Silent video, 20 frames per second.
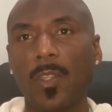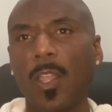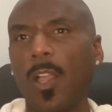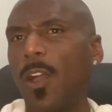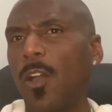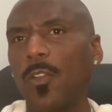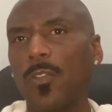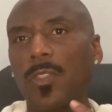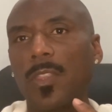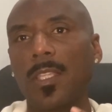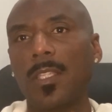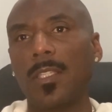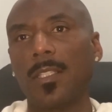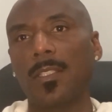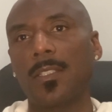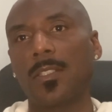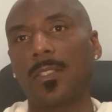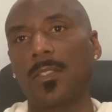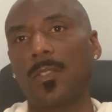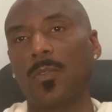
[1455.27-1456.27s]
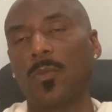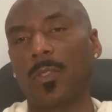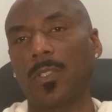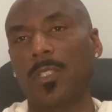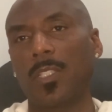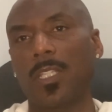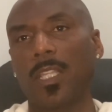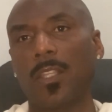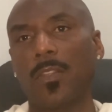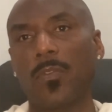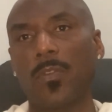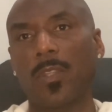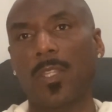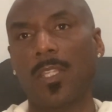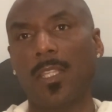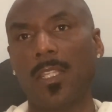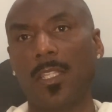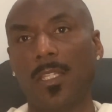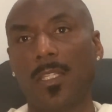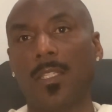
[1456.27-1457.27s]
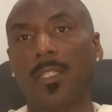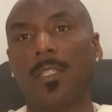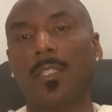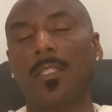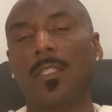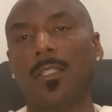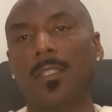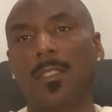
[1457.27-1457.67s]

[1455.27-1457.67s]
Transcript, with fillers: All things work together for the good.